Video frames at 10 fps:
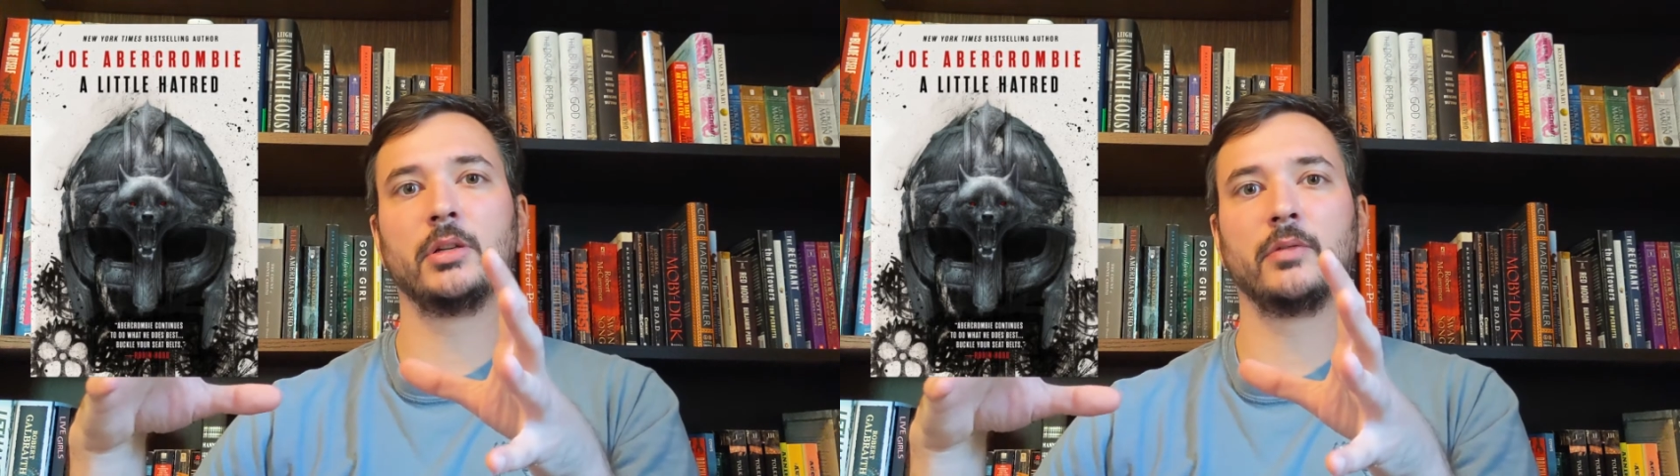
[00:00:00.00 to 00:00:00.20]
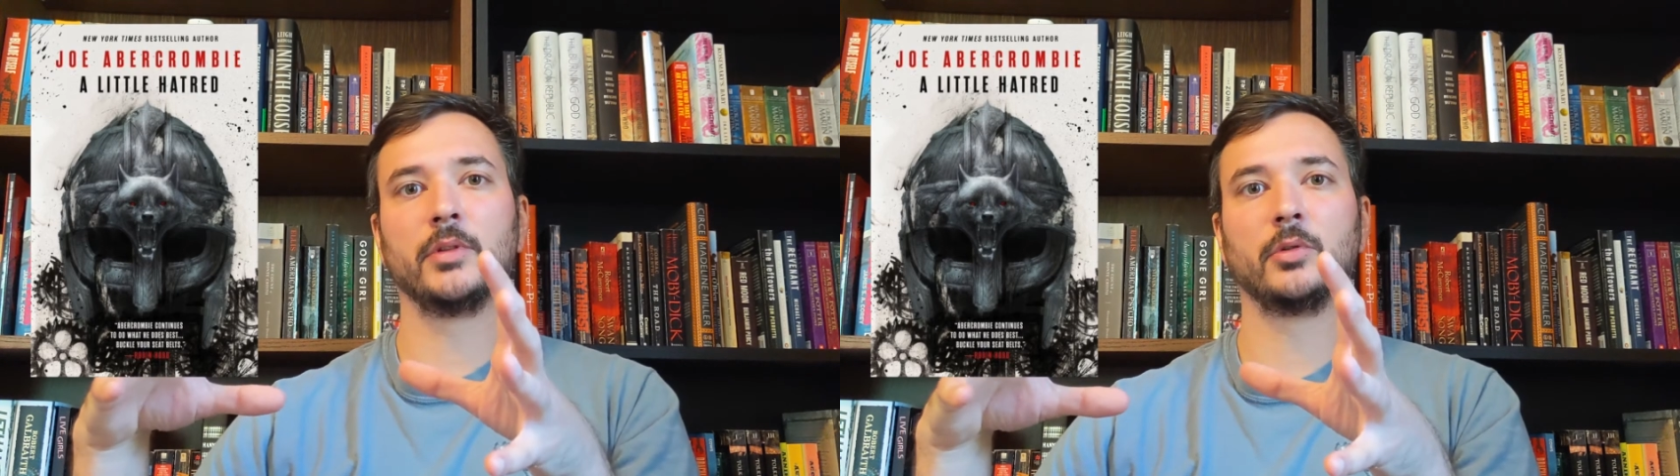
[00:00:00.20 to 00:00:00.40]

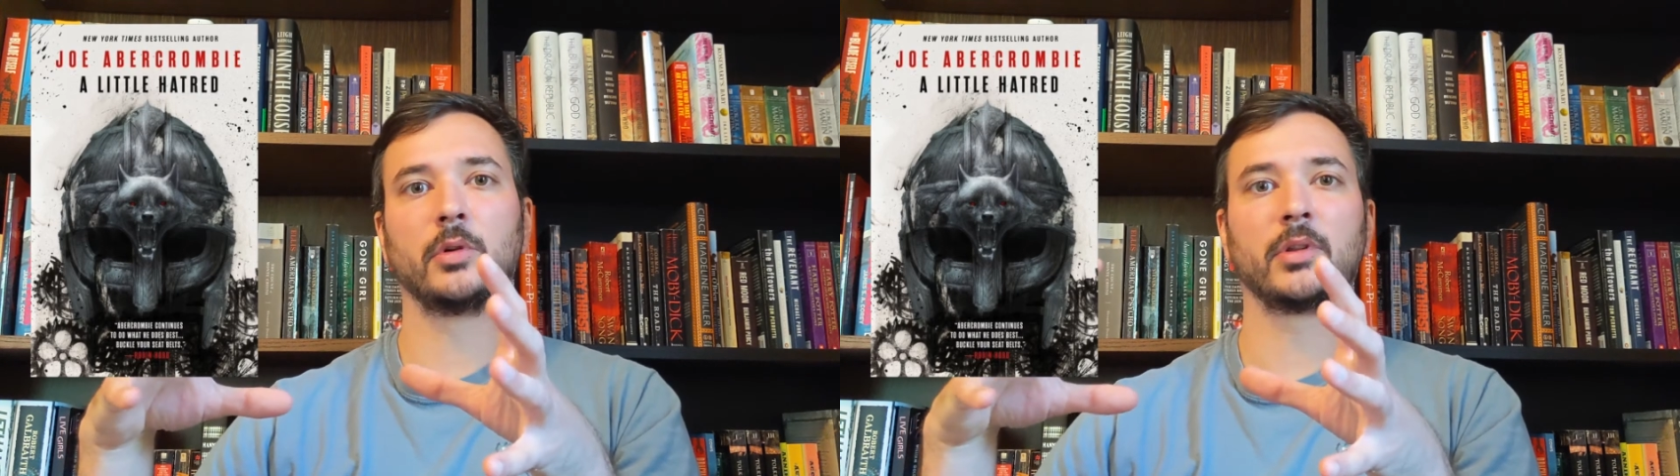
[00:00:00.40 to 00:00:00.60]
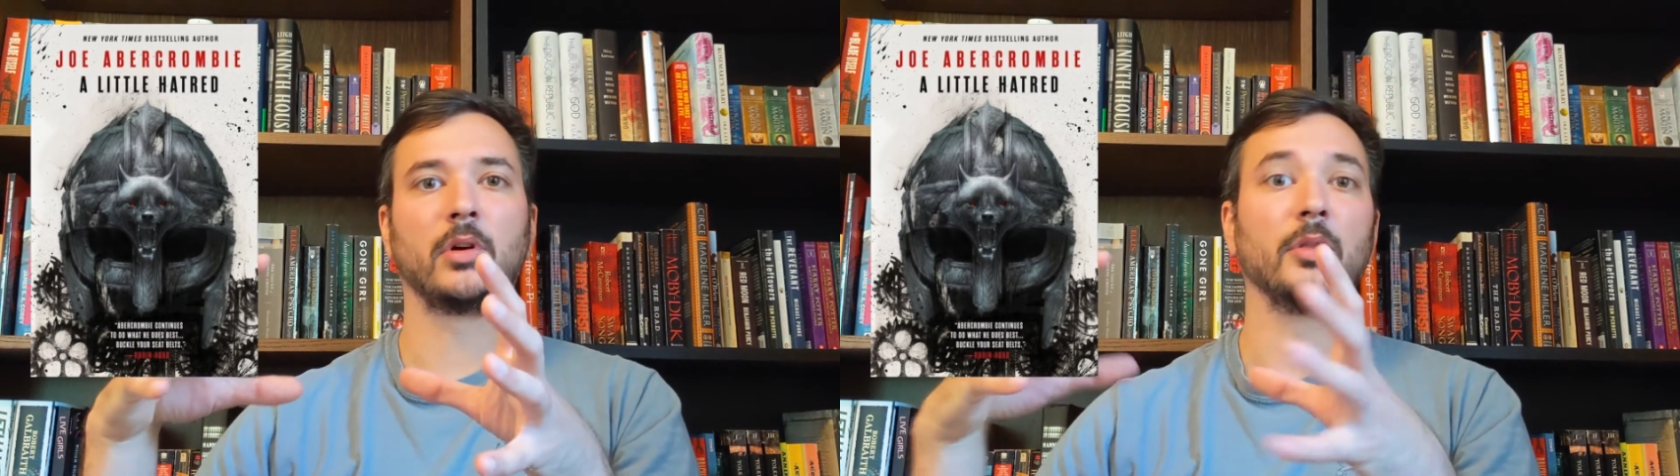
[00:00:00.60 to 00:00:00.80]
of the
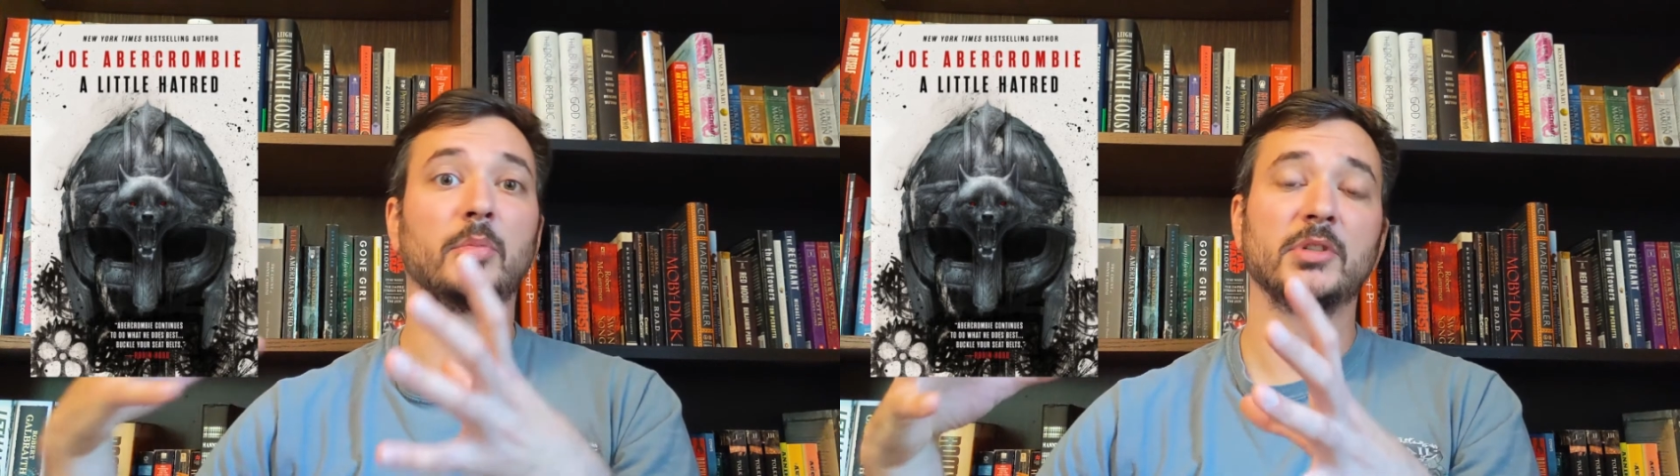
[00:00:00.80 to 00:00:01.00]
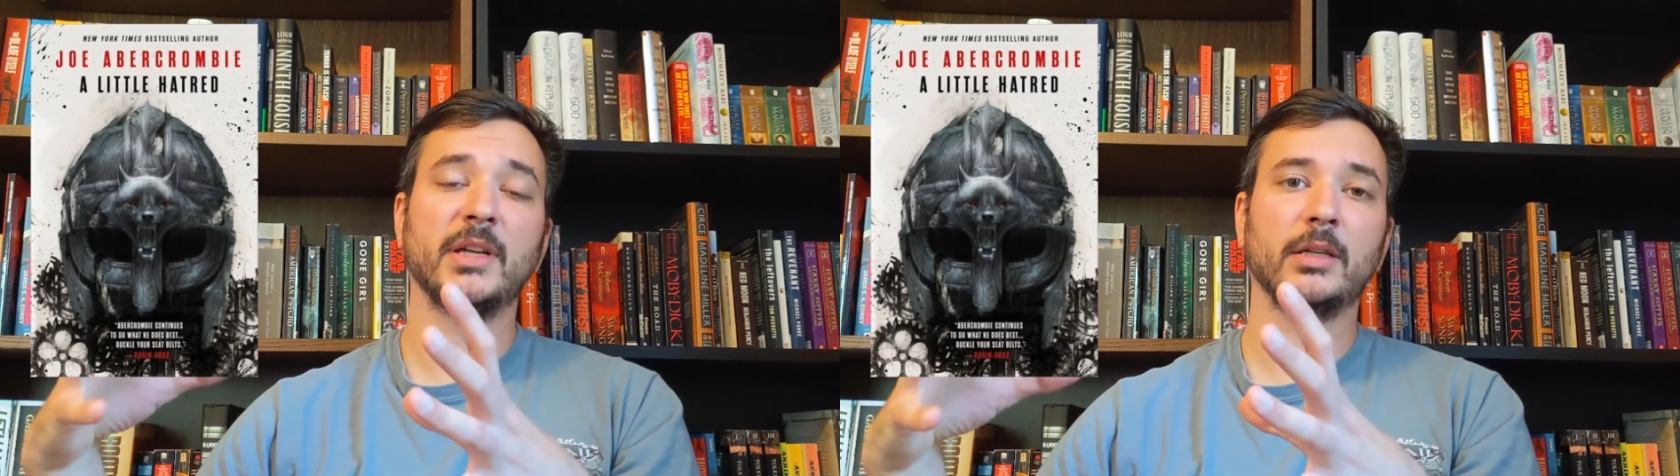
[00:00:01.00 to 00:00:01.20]
North called the
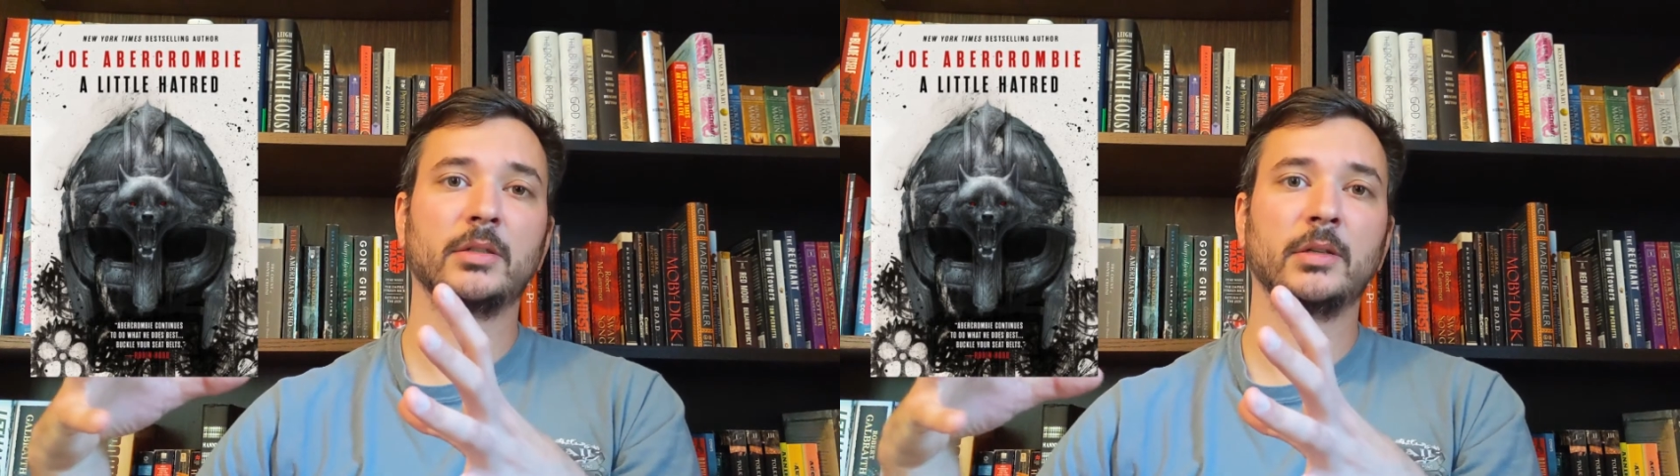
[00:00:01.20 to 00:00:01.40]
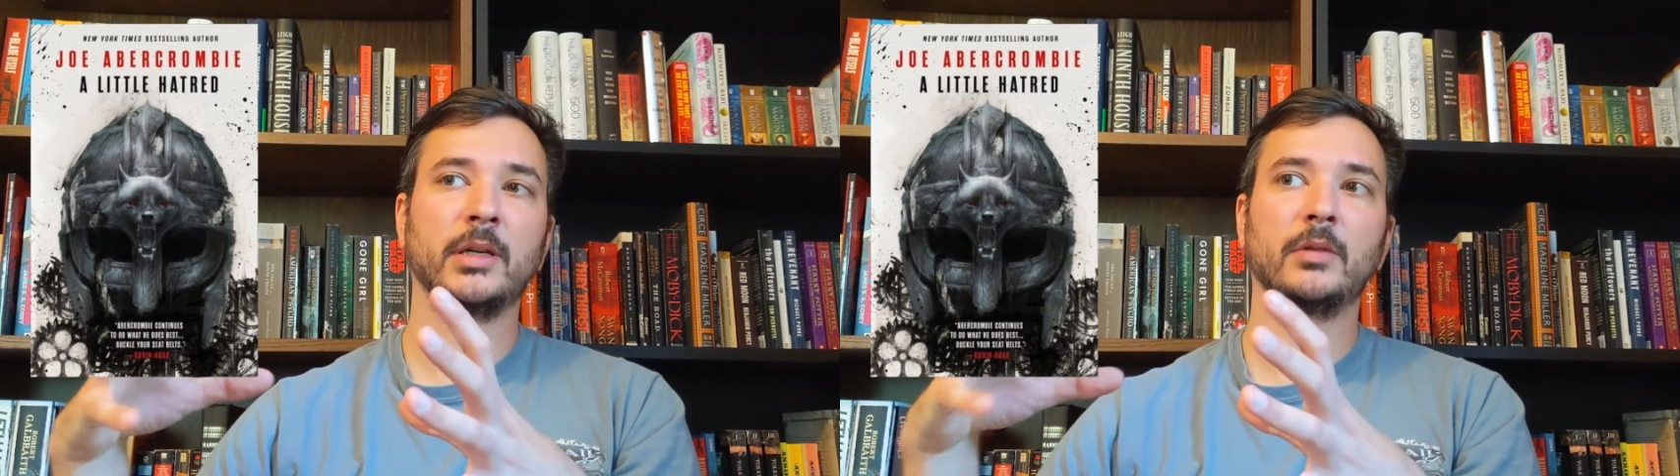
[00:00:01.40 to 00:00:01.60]

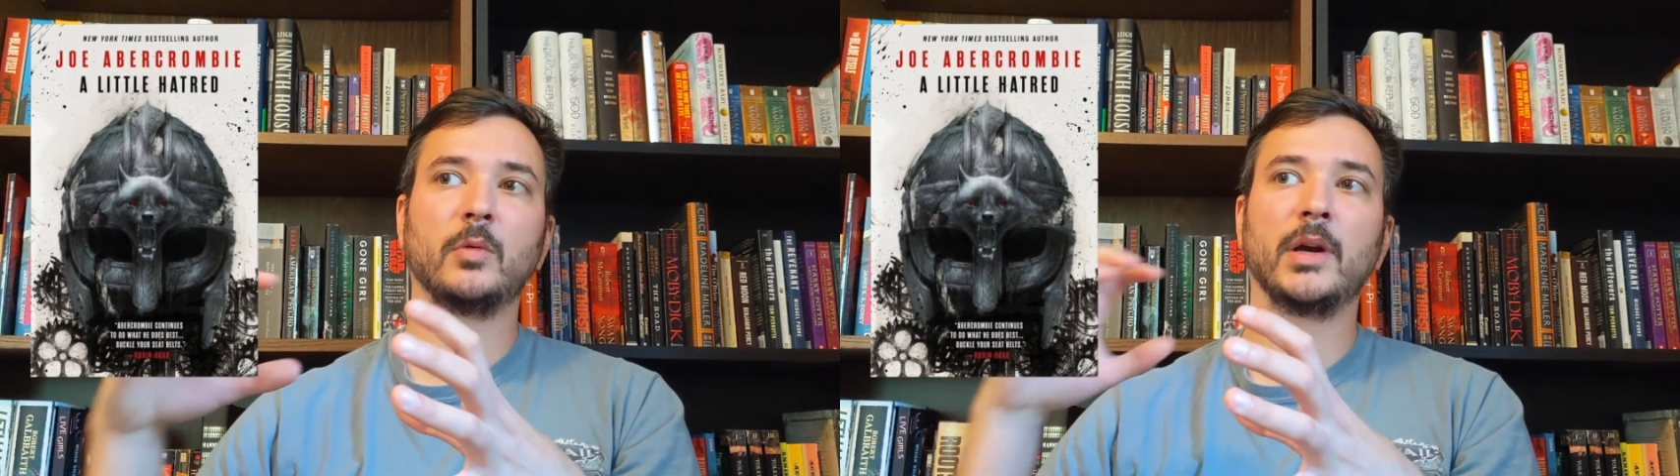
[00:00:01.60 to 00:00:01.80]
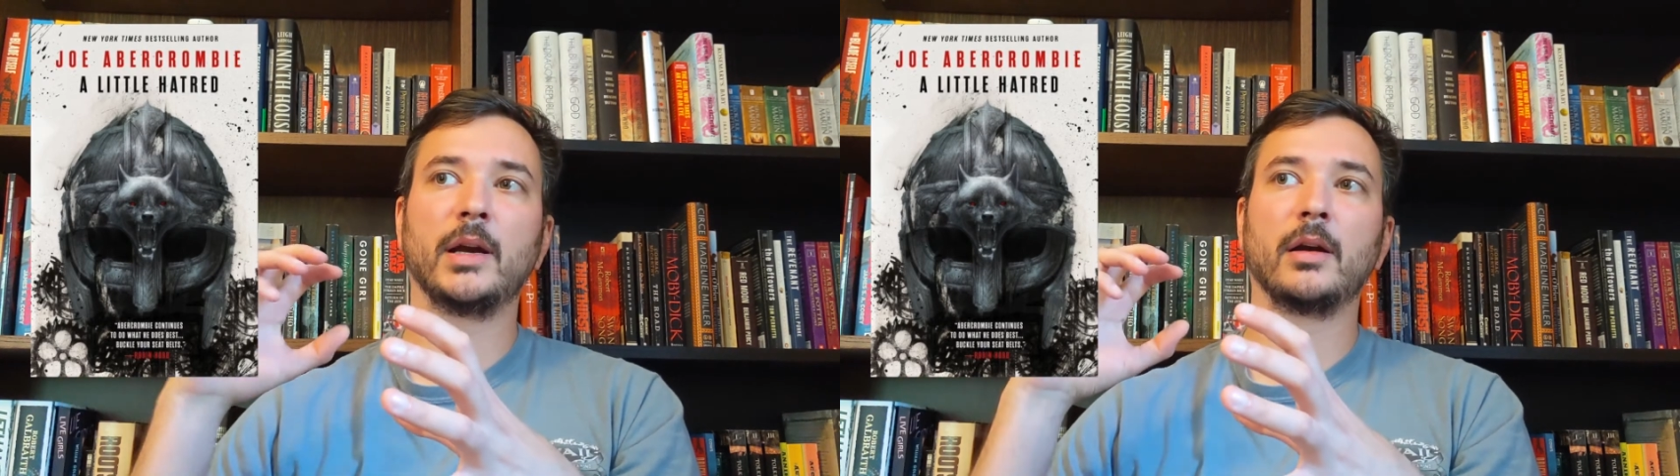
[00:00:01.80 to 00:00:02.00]
Protectorate
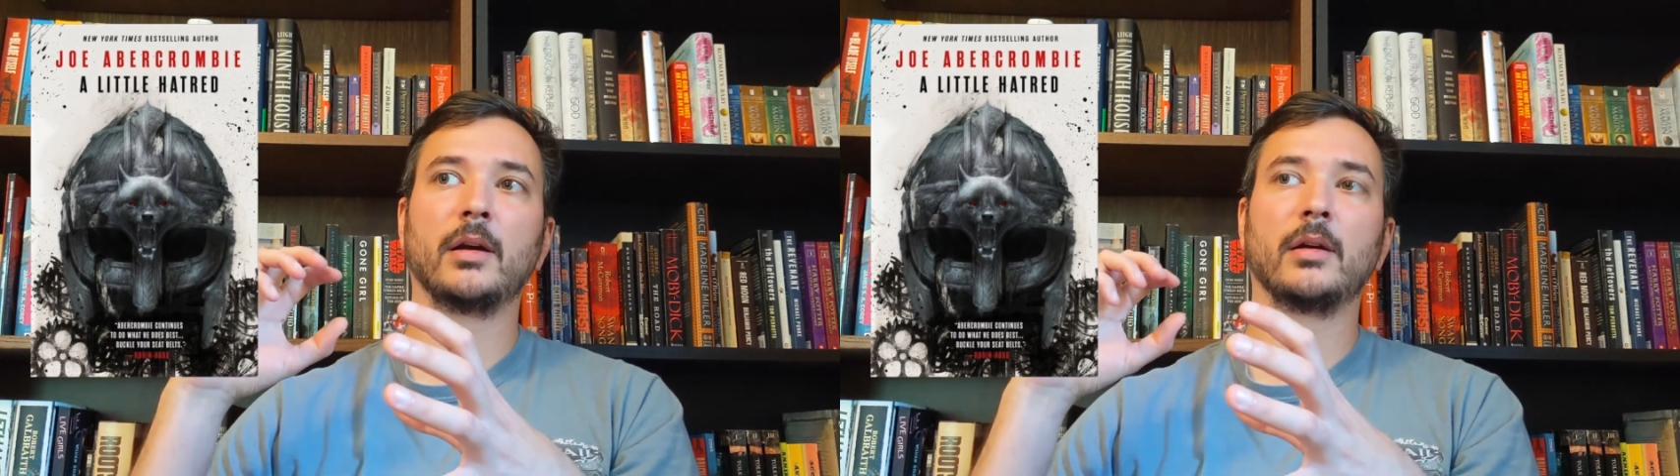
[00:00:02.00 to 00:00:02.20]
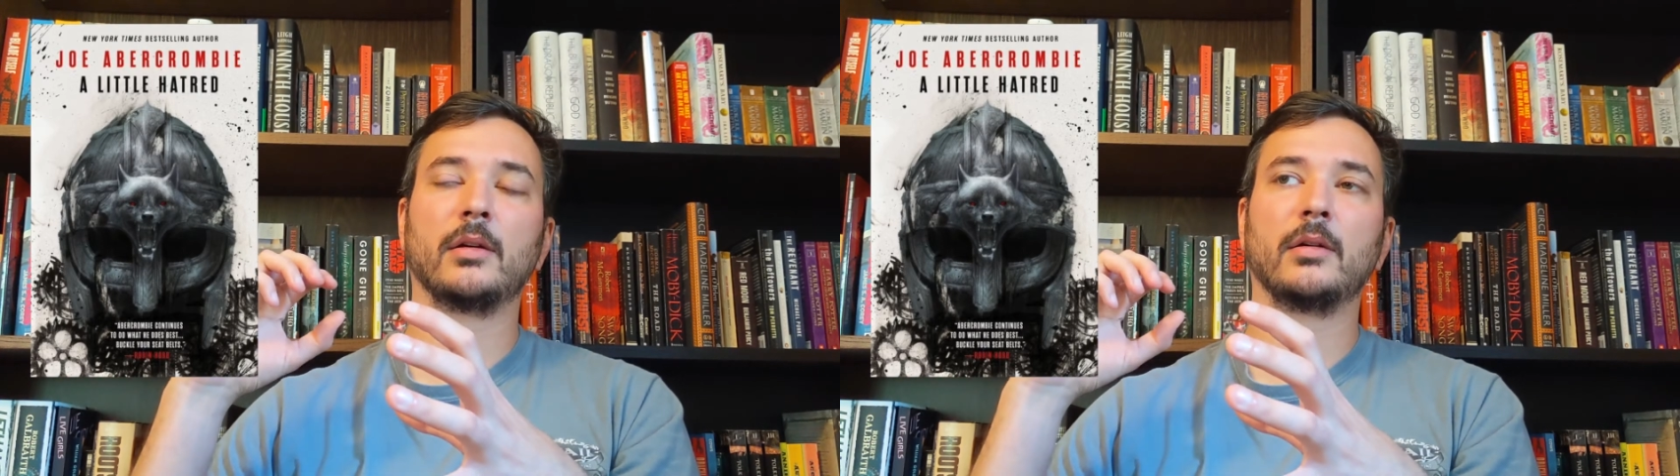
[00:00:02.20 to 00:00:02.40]

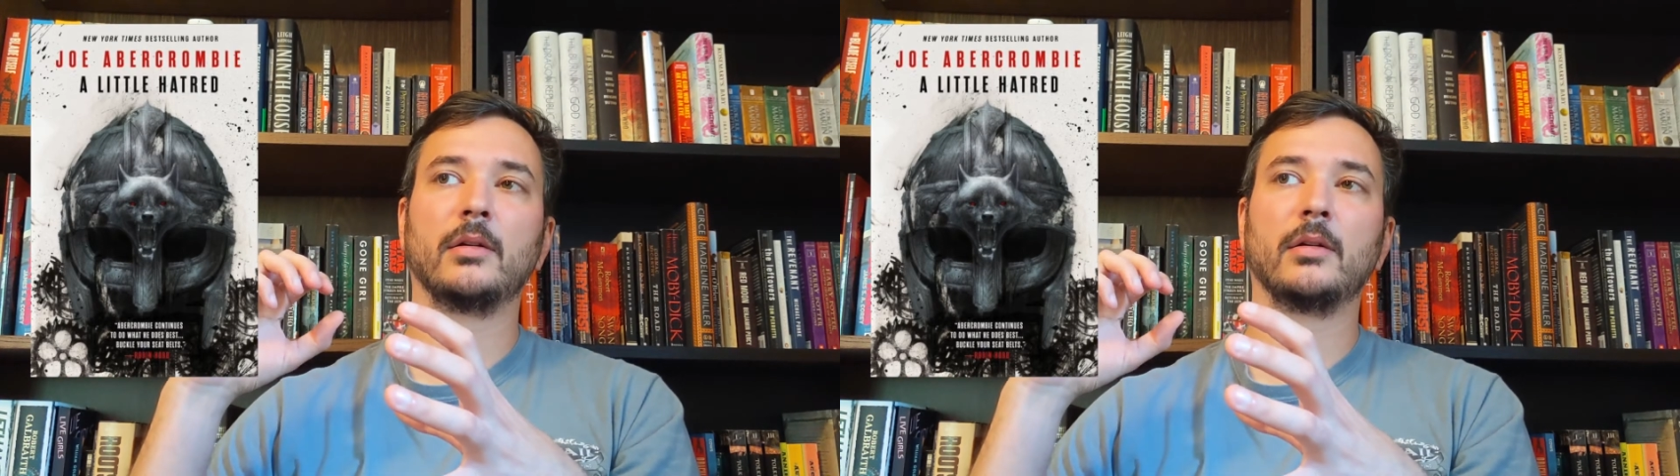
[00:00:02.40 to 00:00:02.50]
where